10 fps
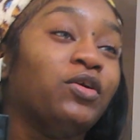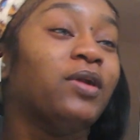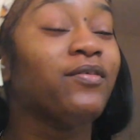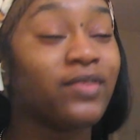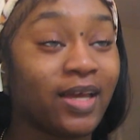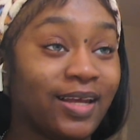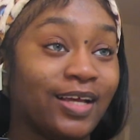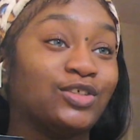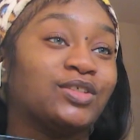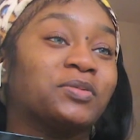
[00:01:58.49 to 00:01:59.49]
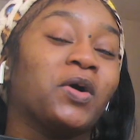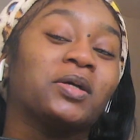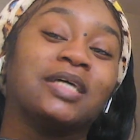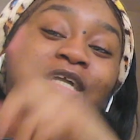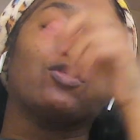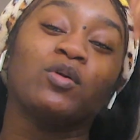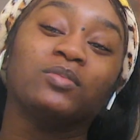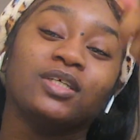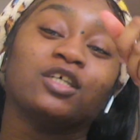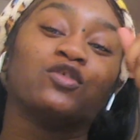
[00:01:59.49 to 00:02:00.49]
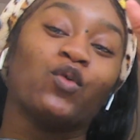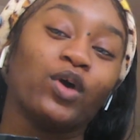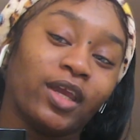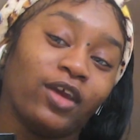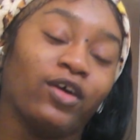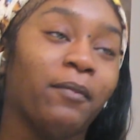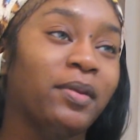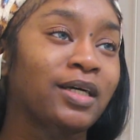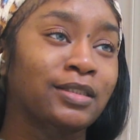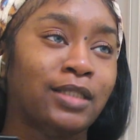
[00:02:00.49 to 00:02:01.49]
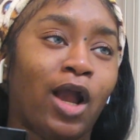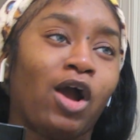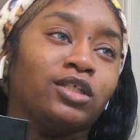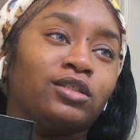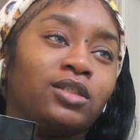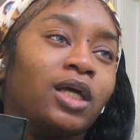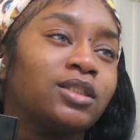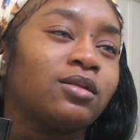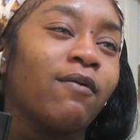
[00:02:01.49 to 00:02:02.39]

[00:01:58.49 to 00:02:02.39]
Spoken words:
do not forget to get you some contact from just4kira because they are just